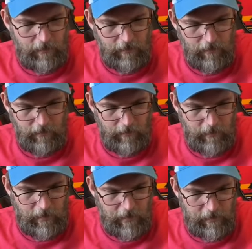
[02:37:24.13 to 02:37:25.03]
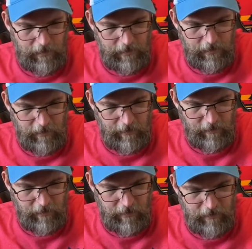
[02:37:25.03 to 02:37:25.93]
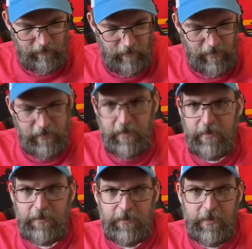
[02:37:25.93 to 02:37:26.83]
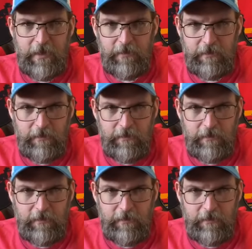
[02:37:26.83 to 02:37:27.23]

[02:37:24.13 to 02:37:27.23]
I'll just start by putting my signature down.